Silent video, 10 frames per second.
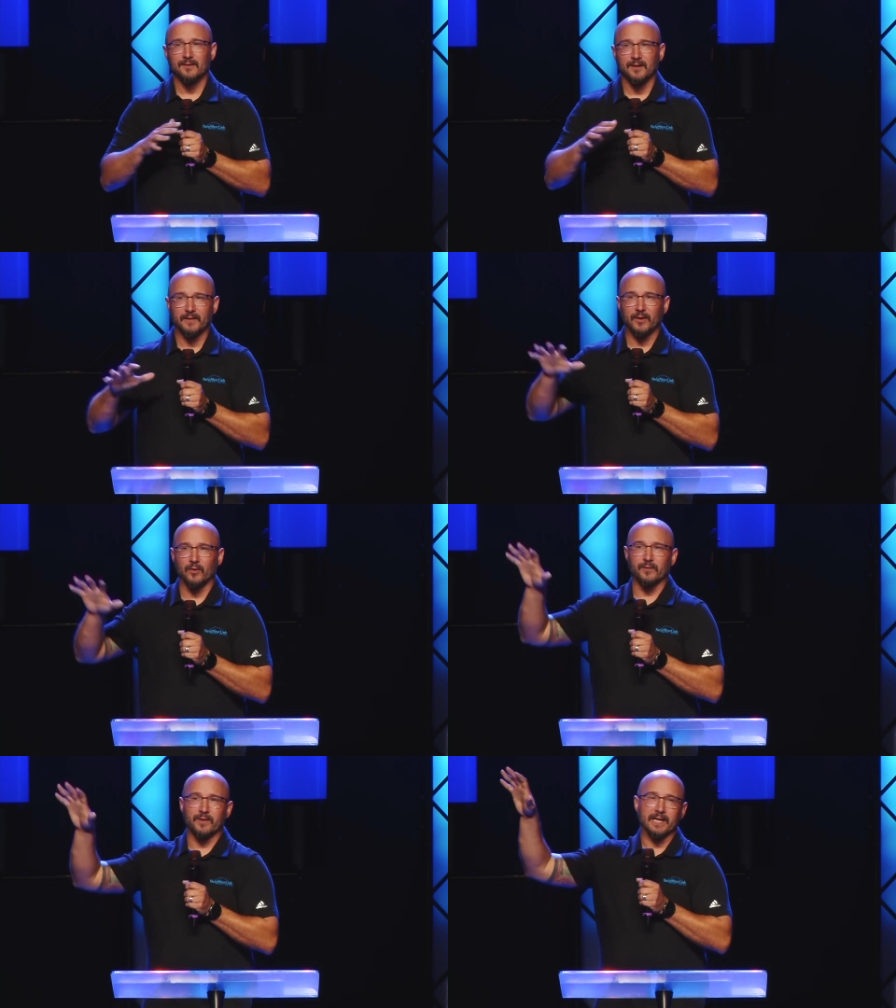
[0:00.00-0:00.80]
And then
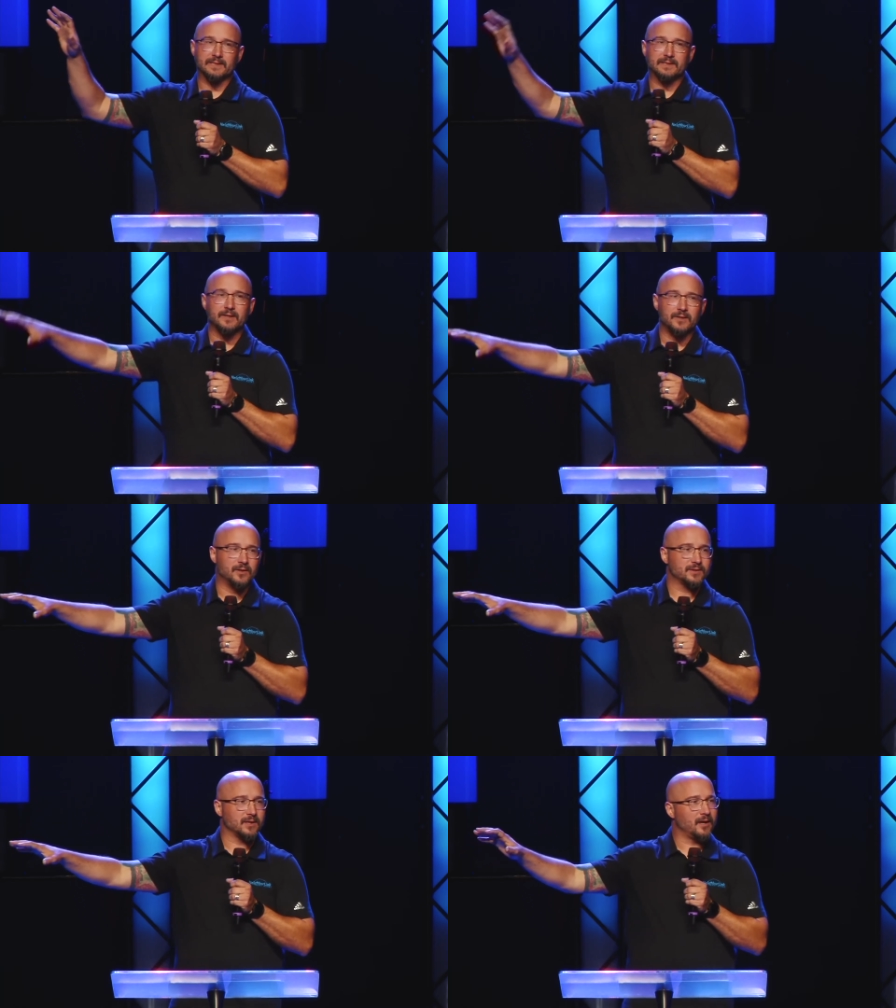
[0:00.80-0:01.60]
over the next 10
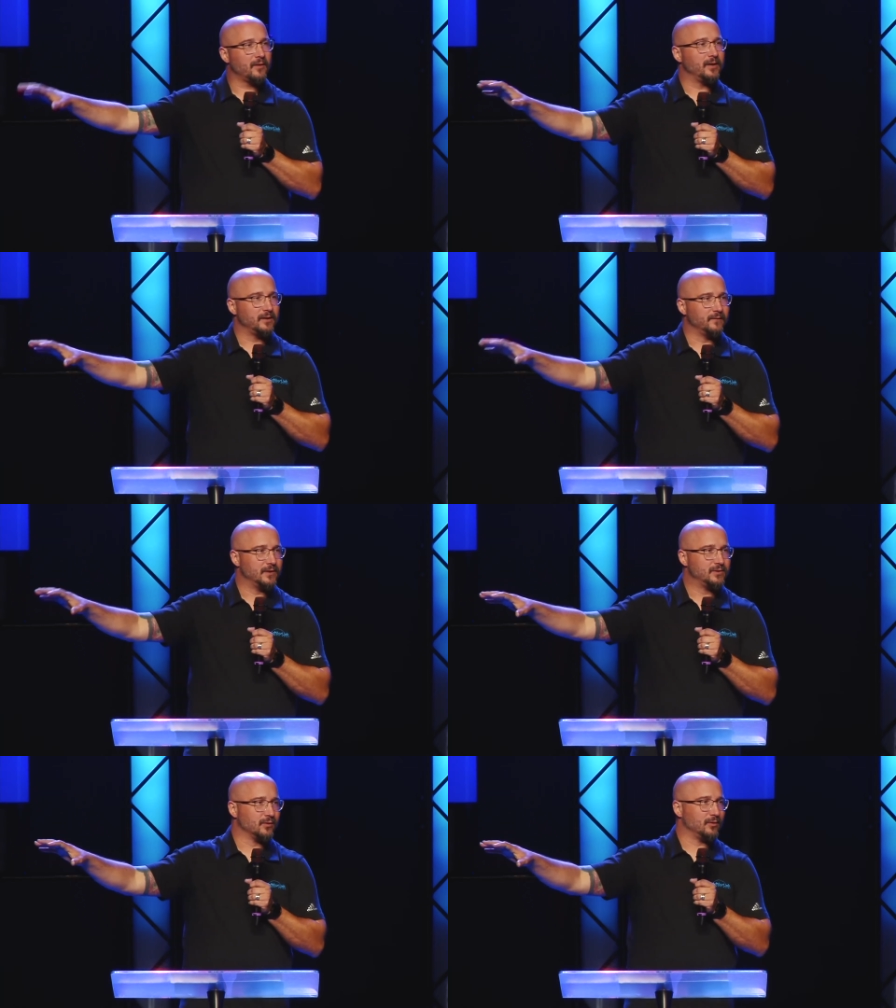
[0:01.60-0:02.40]
years, another
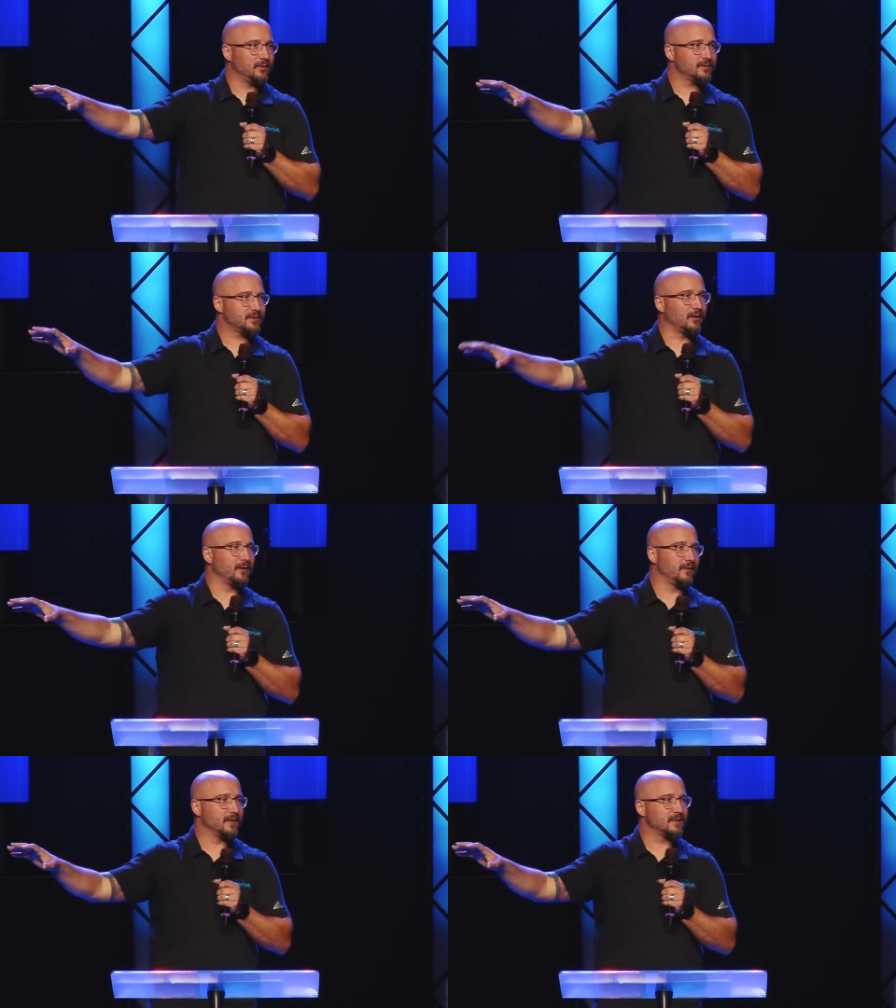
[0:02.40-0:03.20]
individual
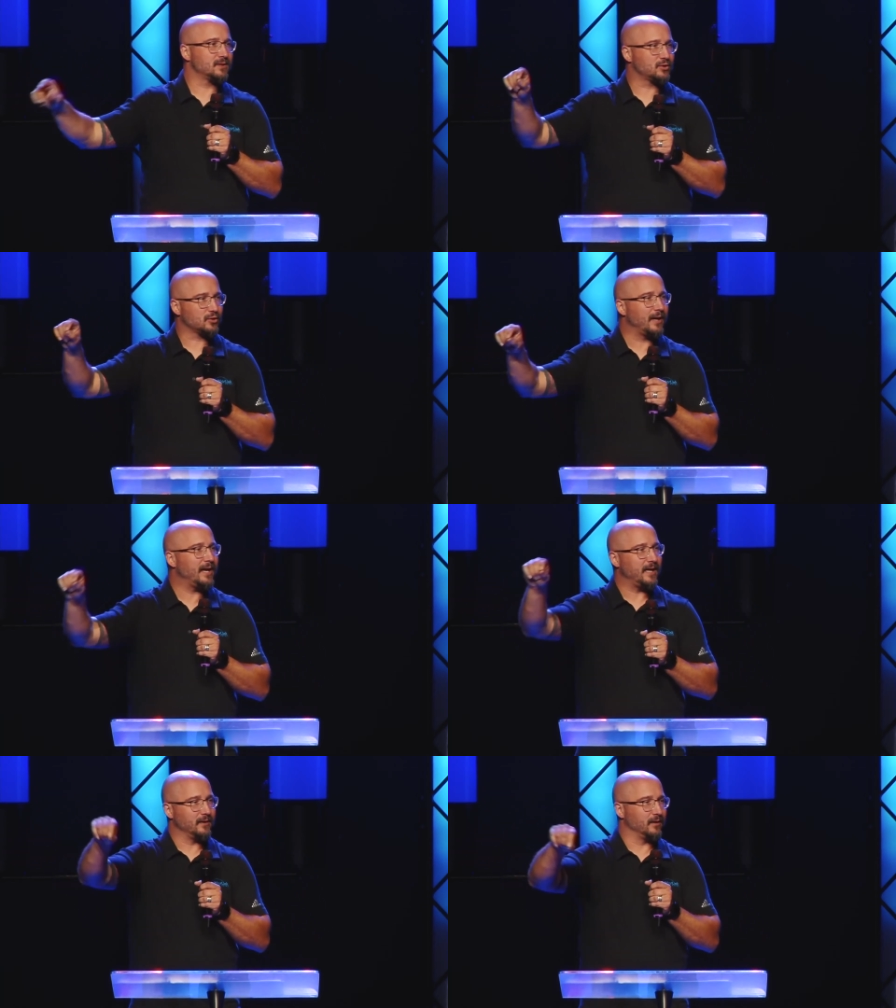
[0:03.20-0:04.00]
started this
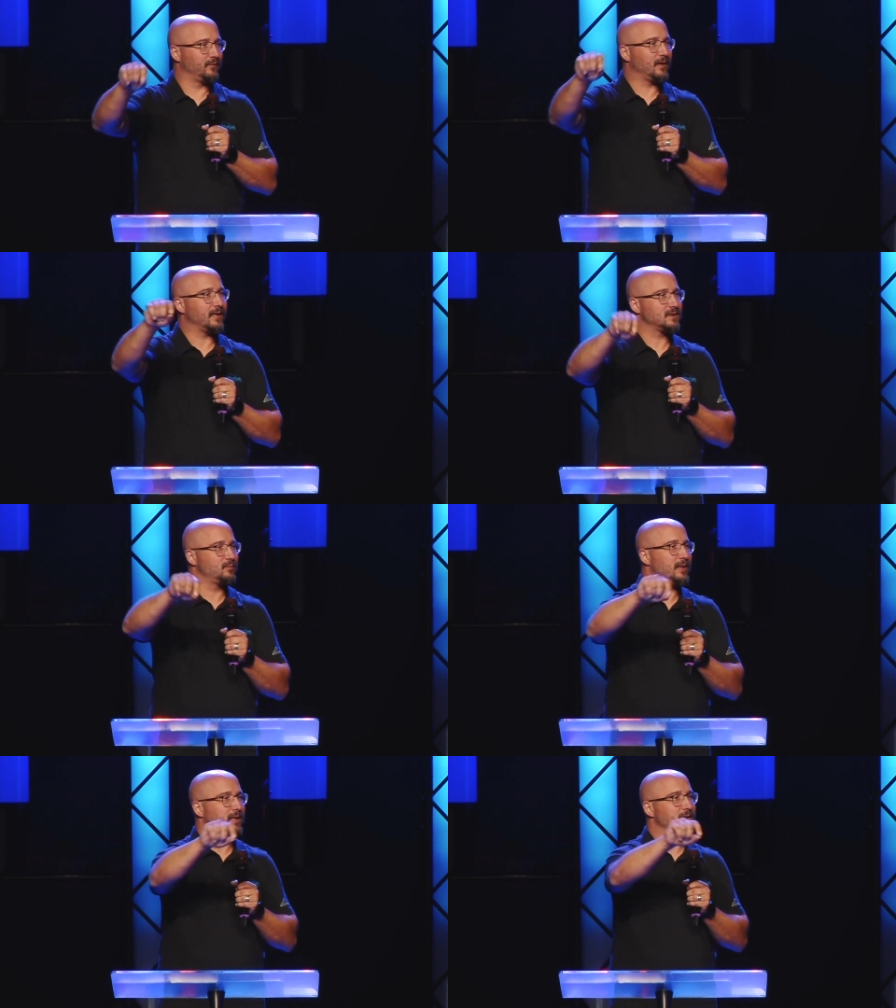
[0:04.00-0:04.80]
train of God
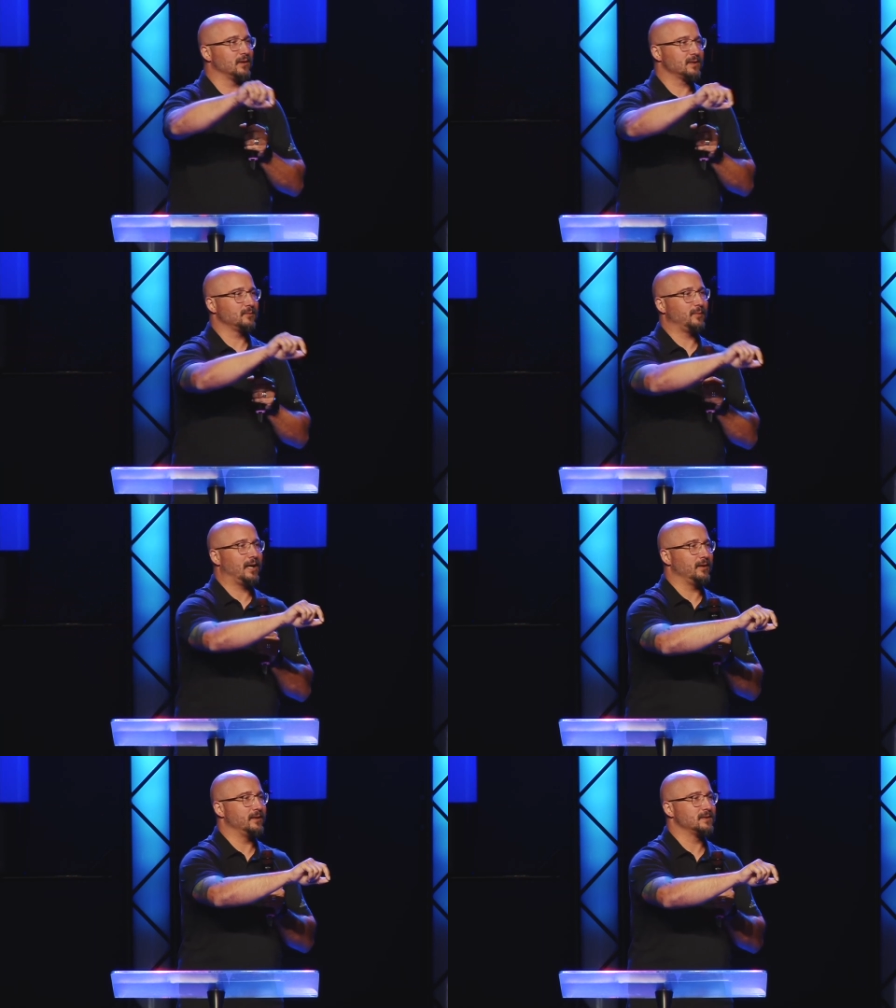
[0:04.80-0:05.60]
speaking to us
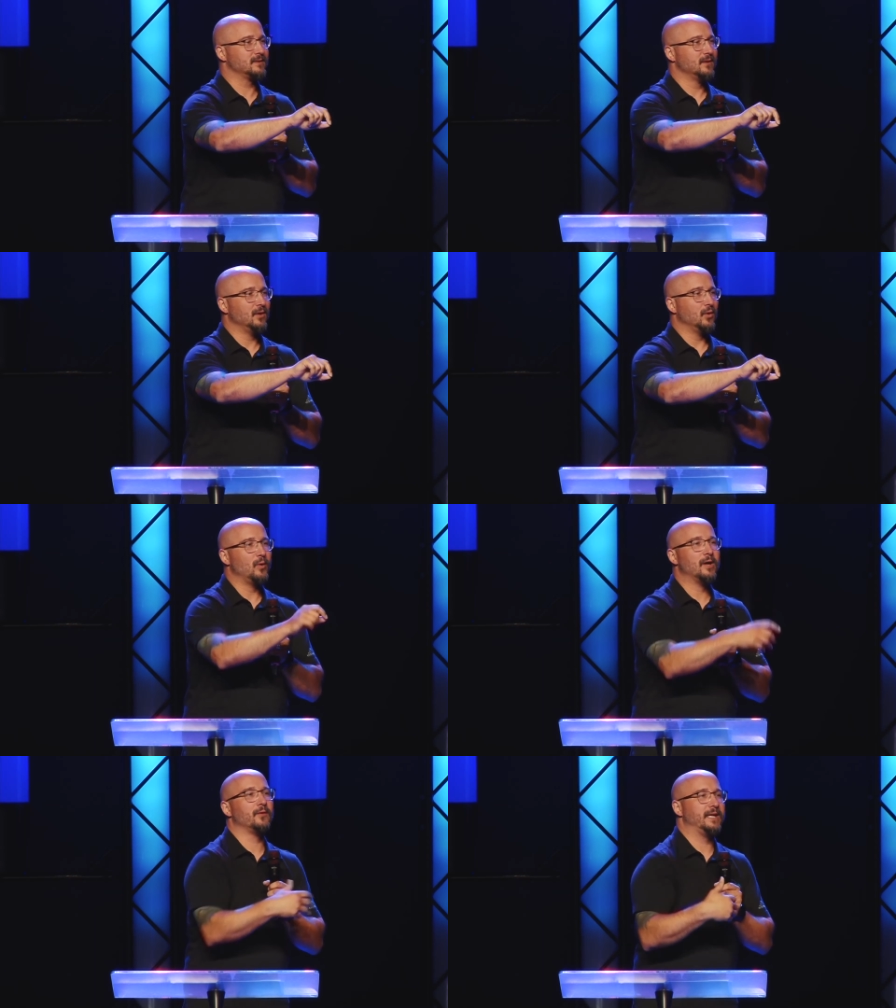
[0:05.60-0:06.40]
about his
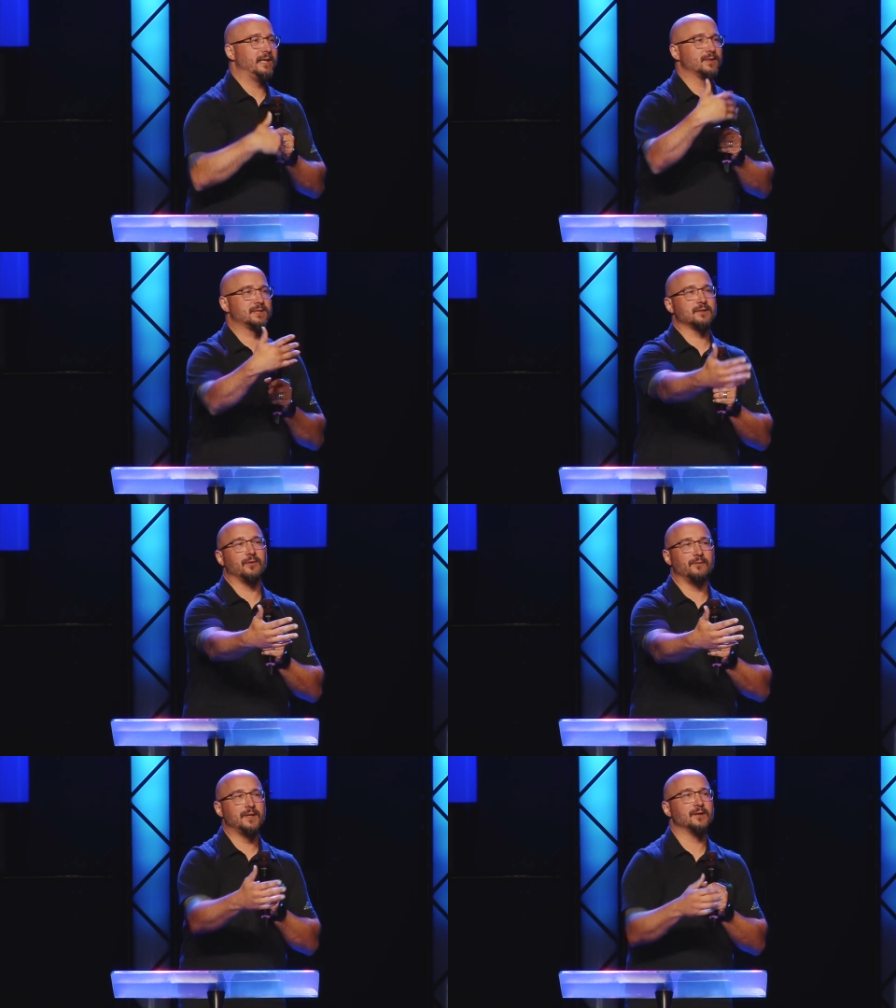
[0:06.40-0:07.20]
will that he was to
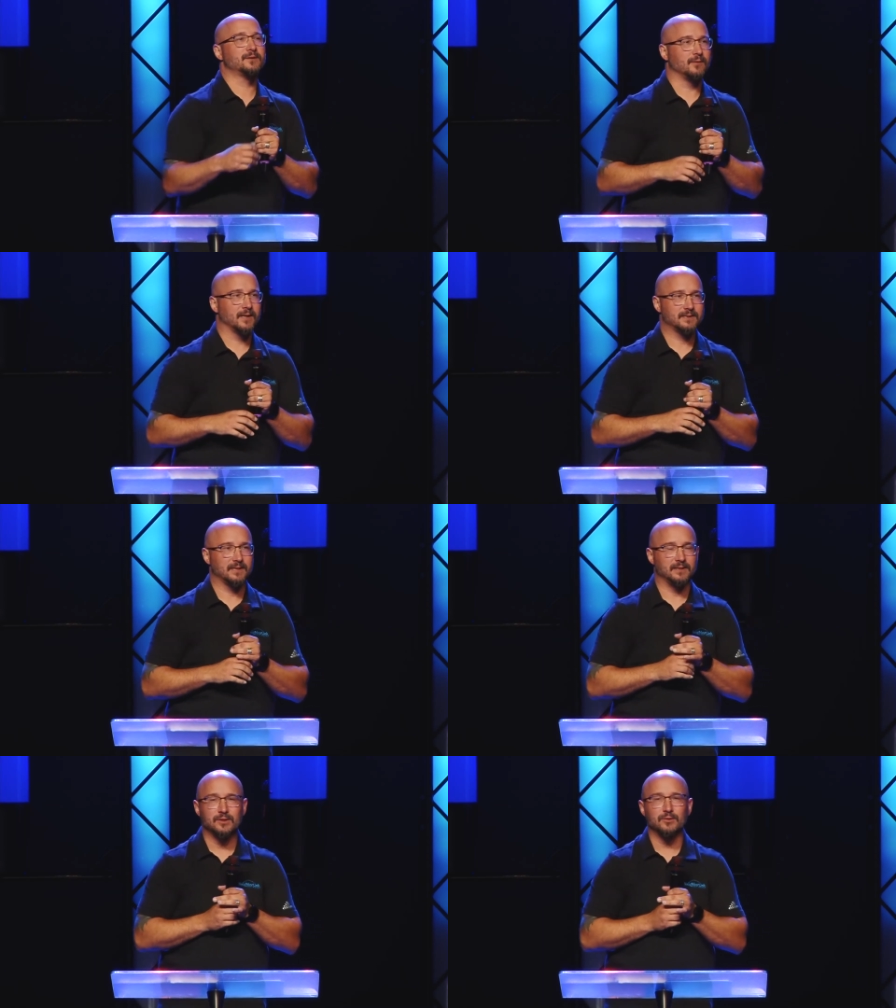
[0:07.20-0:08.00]
reveal to us
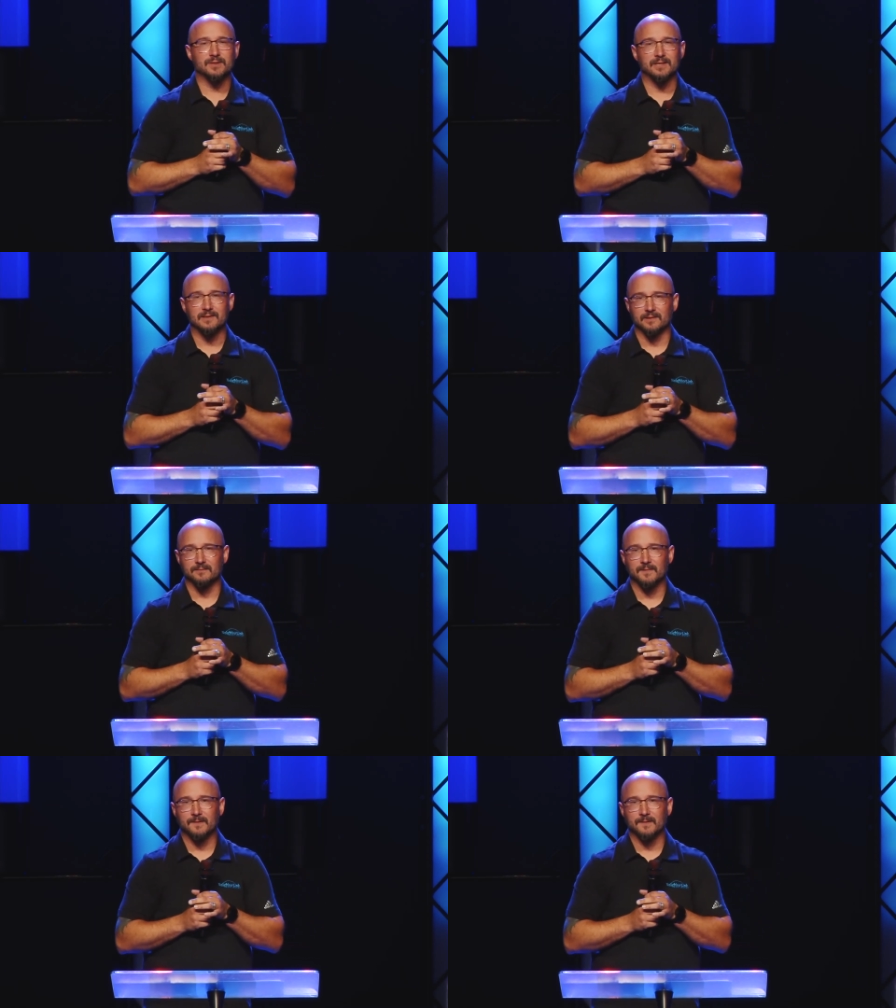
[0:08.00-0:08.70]
in due season.